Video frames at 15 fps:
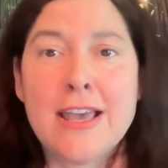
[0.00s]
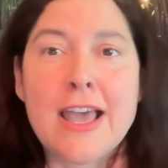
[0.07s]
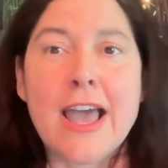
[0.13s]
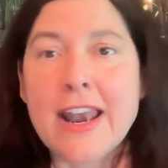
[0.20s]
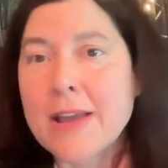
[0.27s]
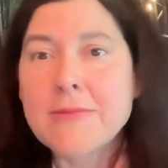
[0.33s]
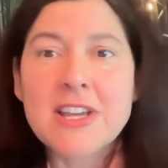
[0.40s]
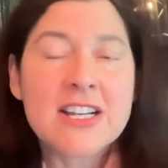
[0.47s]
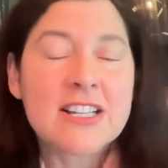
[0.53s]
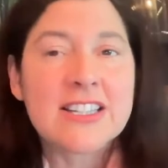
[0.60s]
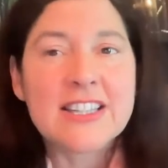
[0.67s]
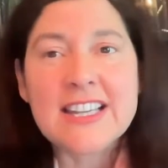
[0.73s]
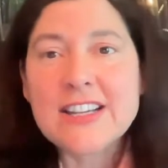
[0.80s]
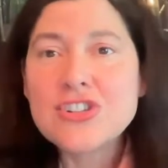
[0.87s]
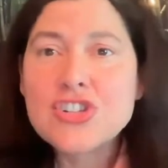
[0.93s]
And I'm going to
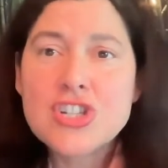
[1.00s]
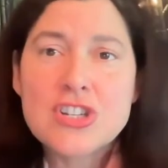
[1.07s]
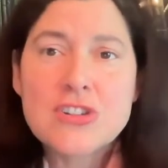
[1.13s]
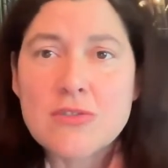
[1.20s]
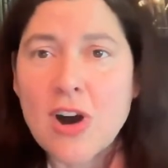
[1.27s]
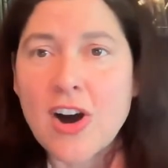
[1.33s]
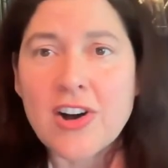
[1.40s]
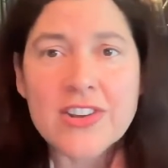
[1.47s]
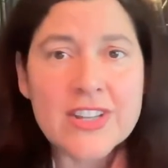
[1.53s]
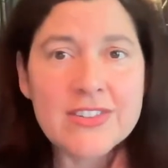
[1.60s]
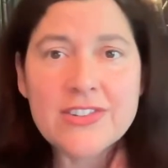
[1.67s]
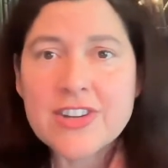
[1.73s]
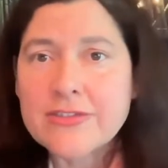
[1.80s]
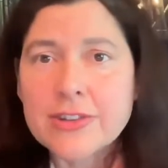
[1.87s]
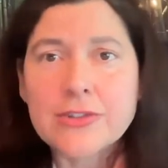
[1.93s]
link to all these
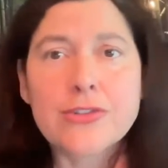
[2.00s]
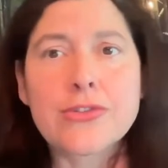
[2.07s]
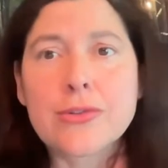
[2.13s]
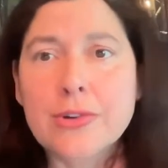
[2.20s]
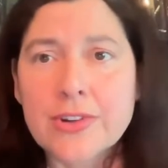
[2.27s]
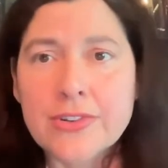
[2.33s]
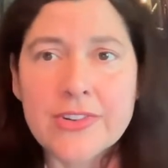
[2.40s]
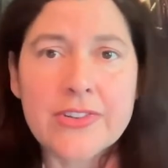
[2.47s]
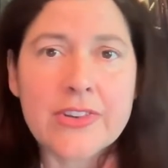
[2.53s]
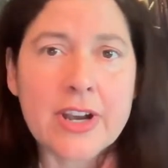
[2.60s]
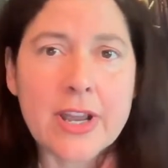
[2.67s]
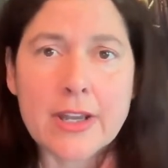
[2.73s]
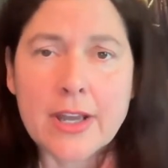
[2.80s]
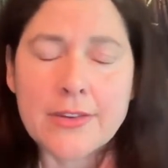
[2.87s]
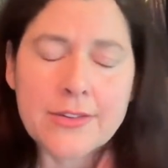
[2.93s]
different sources that
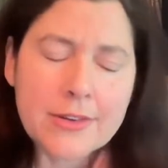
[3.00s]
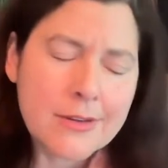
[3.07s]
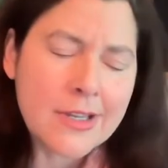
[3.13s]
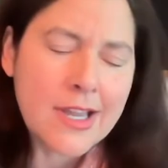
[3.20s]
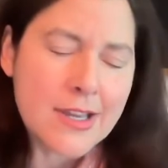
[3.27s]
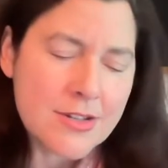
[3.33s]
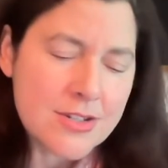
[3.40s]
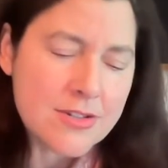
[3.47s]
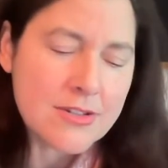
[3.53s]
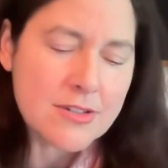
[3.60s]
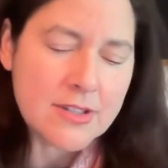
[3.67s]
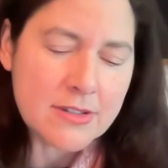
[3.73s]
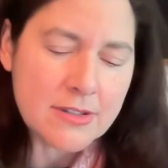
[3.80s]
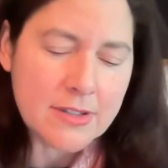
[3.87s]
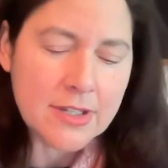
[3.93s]
I got. So in case you're a
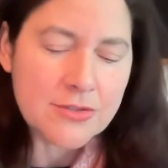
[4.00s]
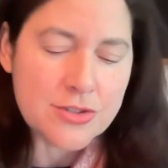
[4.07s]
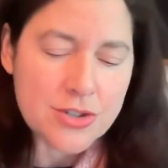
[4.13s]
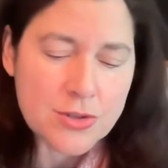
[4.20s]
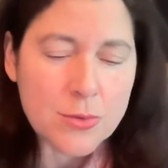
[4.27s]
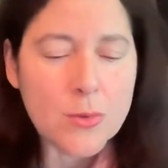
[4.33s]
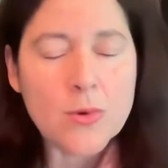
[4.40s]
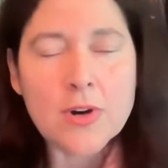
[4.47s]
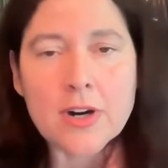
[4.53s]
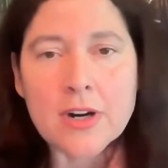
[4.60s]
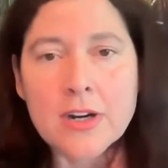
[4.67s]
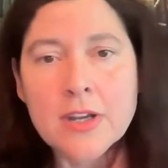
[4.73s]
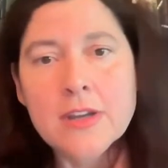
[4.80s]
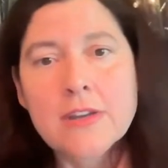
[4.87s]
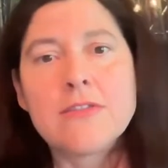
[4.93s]
little
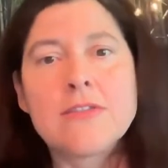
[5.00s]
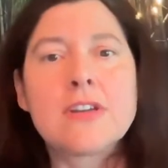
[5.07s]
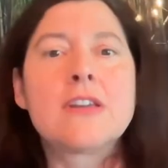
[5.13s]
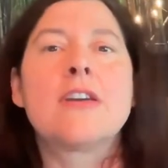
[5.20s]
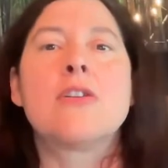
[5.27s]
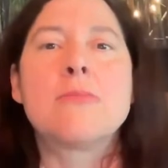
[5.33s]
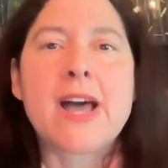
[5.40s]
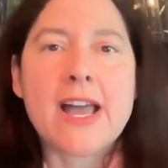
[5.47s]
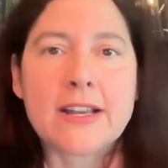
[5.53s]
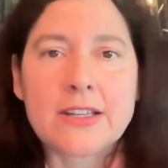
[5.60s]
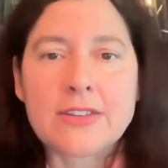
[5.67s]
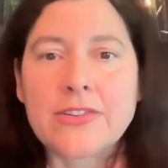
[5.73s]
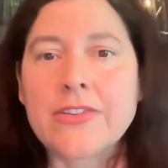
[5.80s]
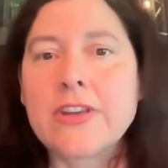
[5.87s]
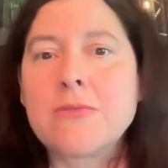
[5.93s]
unsure, you can go back
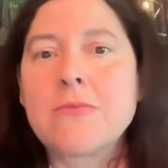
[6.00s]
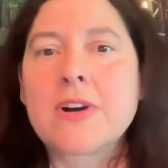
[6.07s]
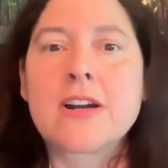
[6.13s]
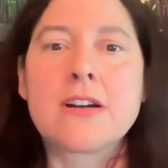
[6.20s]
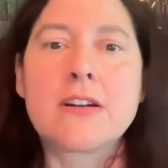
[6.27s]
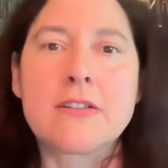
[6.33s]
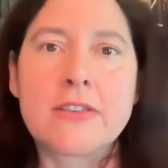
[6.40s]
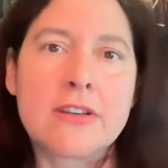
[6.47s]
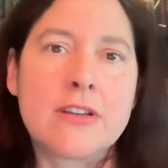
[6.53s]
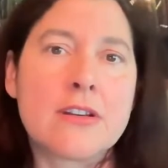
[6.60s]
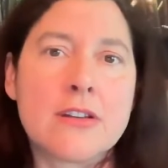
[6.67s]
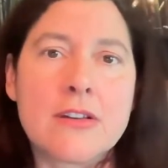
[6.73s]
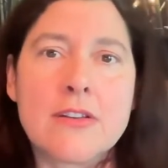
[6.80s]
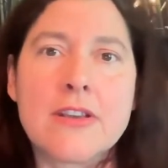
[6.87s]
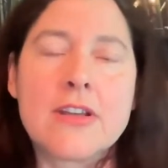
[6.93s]
and see where
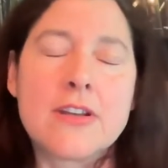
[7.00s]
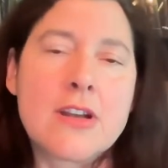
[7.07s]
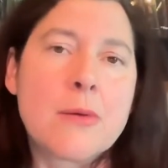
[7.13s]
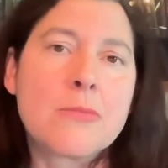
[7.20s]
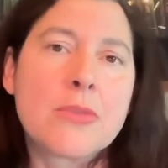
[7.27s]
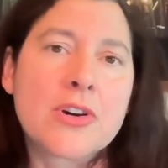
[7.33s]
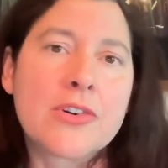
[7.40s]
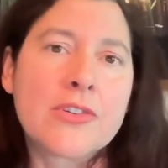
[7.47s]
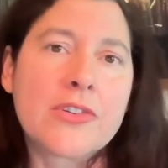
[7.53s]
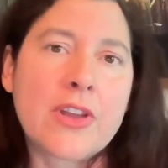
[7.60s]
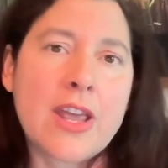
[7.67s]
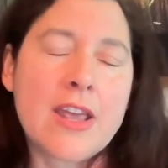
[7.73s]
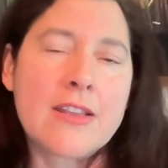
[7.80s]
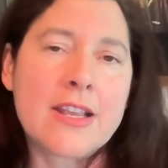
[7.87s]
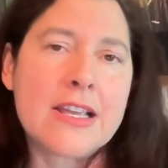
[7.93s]
the numbers
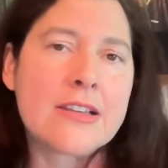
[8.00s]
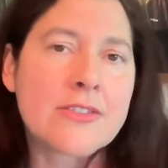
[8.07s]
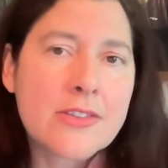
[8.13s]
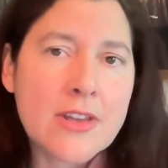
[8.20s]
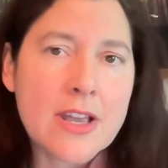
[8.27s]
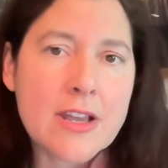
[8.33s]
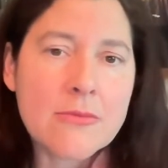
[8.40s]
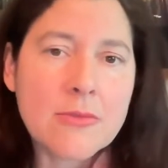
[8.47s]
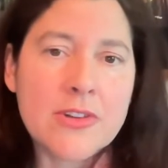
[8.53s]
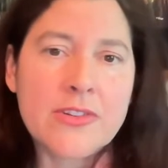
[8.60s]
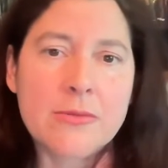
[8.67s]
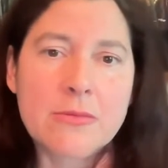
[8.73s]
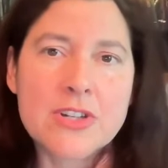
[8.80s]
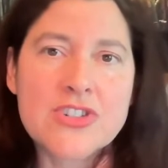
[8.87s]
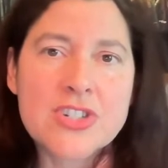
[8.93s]
and the insight was
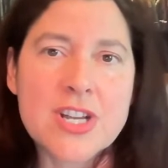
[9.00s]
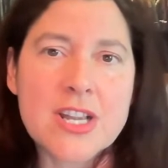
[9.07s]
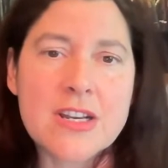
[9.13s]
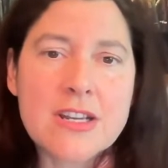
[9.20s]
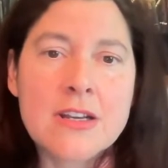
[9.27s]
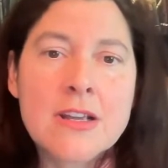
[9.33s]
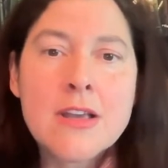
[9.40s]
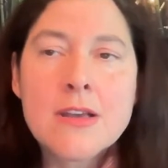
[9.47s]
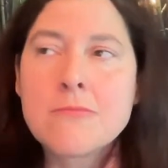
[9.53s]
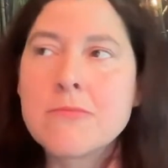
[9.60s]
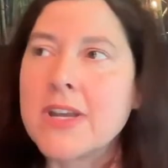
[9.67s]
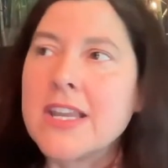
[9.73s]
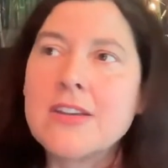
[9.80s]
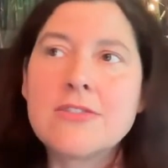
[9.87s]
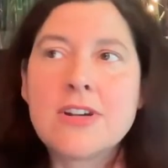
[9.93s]
originated.
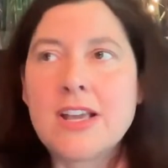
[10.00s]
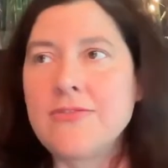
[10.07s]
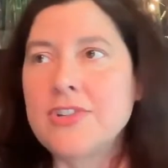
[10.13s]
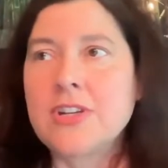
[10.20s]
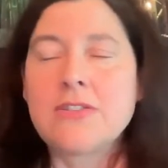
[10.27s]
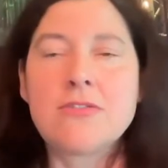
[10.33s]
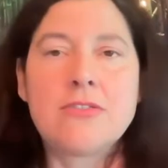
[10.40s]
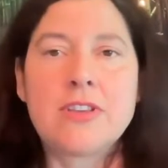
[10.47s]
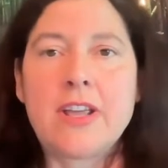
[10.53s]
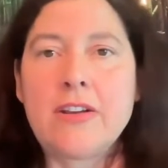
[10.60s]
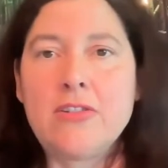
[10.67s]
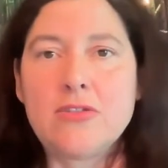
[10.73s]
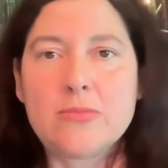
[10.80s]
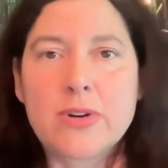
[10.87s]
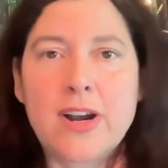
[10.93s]
But you don't have to go through that
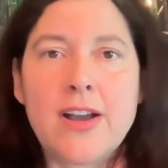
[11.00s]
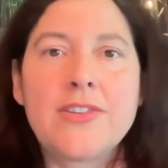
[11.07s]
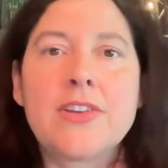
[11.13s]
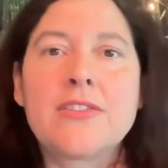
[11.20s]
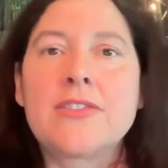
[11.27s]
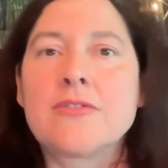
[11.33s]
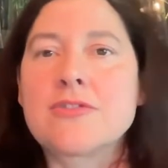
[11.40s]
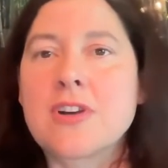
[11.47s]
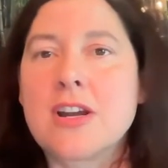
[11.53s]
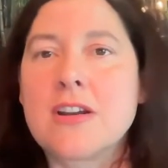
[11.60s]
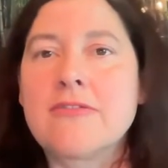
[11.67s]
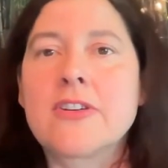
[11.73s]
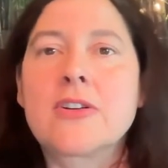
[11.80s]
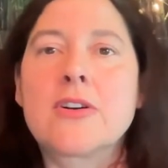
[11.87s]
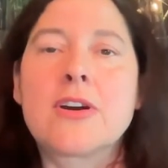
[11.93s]
whole process of trying to
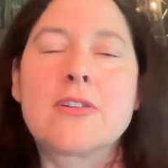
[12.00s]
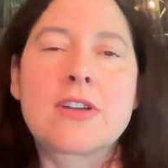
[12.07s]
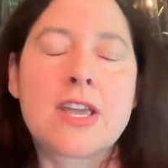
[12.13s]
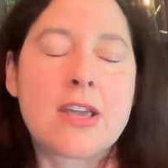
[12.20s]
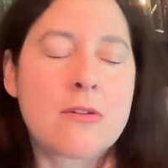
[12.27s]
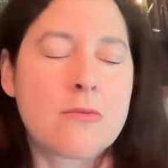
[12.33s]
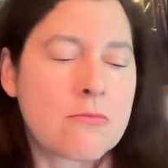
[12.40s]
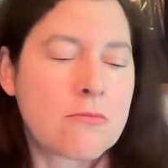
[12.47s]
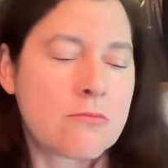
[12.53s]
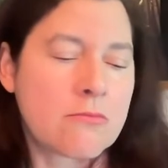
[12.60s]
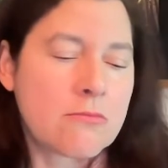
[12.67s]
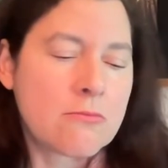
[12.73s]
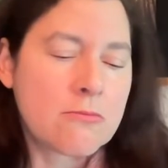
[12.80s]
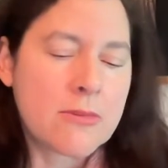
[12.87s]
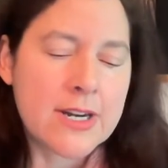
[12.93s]
figure out, okay,
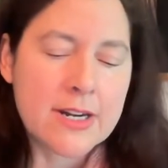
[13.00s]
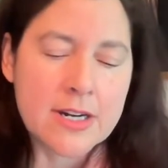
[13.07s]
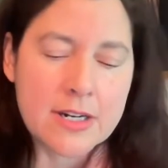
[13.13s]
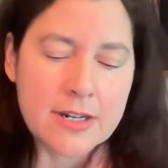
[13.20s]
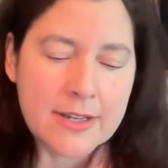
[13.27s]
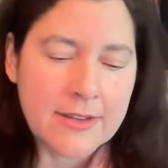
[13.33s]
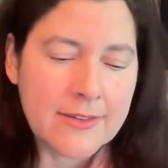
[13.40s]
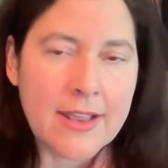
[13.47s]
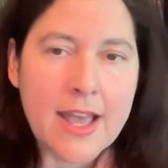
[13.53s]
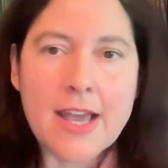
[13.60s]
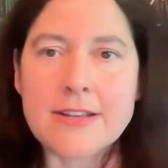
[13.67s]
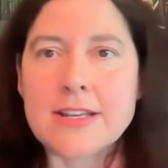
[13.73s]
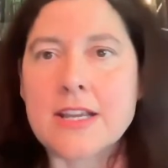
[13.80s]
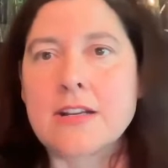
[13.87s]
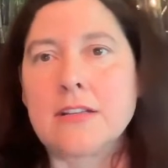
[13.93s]
where is
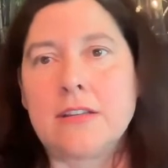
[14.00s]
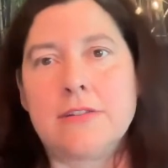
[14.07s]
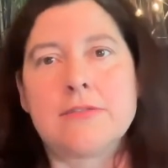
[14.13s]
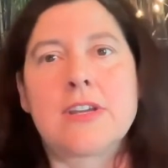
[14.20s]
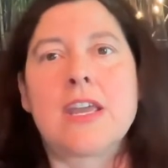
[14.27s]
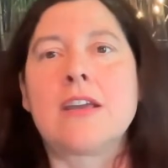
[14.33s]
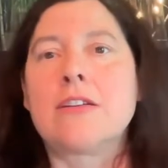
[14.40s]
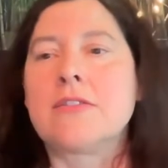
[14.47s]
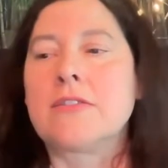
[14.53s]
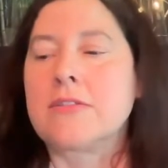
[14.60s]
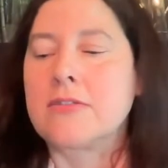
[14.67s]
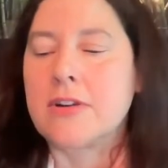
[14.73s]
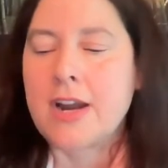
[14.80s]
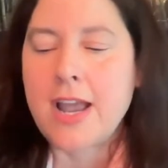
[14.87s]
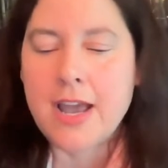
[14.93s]
that data located,
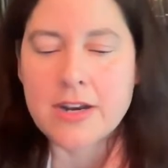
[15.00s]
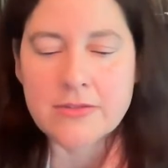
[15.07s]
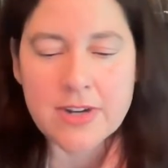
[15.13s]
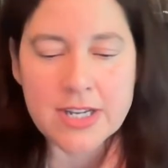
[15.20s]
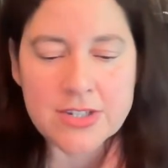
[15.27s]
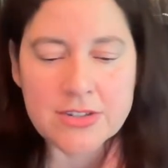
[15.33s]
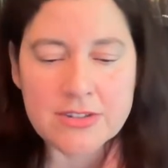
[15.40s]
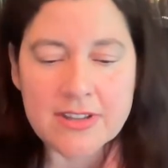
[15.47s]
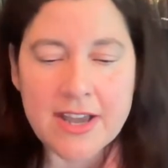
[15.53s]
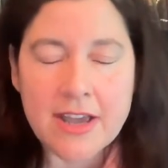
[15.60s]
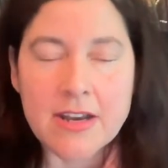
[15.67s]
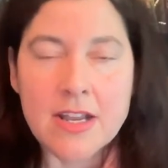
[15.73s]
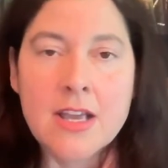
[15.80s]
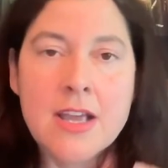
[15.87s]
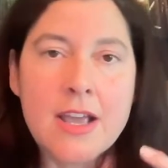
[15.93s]
or how do I do
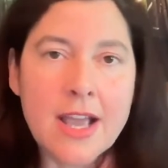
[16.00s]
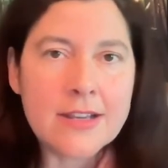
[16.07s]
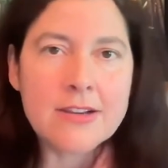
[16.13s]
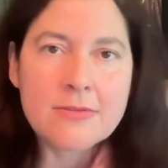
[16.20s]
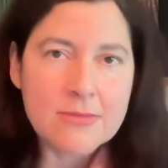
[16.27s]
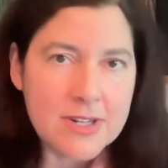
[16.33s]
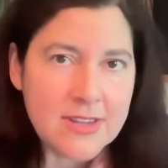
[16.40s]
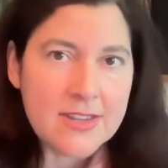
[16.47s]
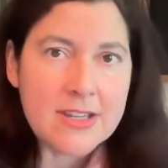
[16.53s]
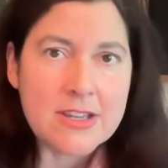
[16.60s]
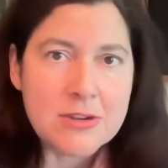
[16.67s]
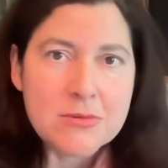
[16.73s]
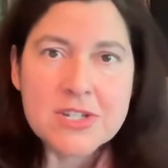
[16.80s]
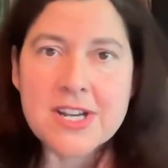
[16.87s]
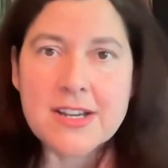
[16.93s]
that? And one of the things
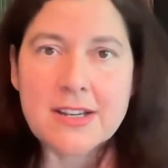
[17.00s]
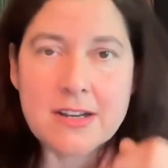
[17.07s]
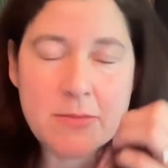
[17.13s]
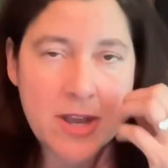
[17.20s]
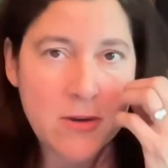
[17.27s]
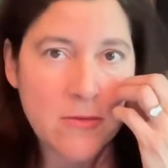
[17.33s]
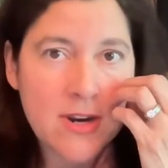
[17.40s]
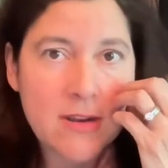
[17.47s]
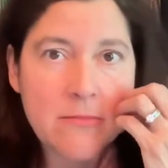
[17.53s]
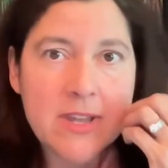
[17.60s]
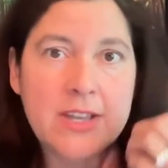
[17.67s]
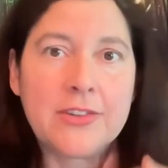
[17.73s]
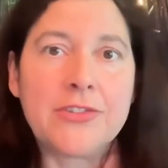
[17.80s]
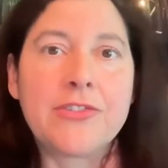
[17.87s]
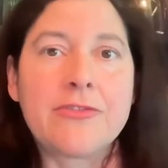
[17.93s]
you were talking about, what it
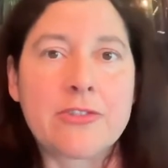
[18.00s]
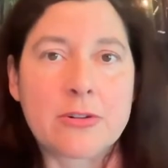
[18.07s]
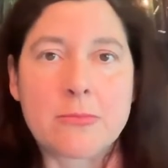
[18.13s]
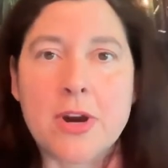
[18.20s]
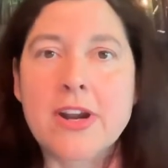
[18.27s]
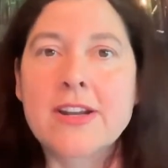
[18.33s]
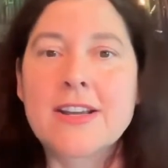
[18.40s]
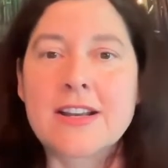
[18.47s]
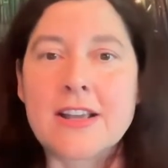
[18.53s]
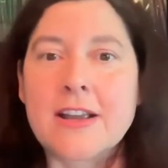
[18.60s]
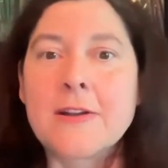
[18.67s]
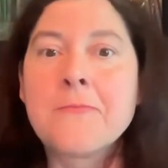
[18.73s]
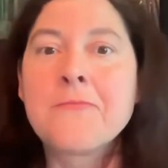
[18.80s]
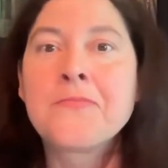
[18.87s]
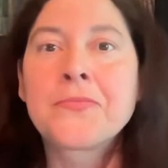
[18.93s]
means for
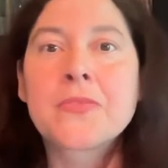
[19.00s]
marketing,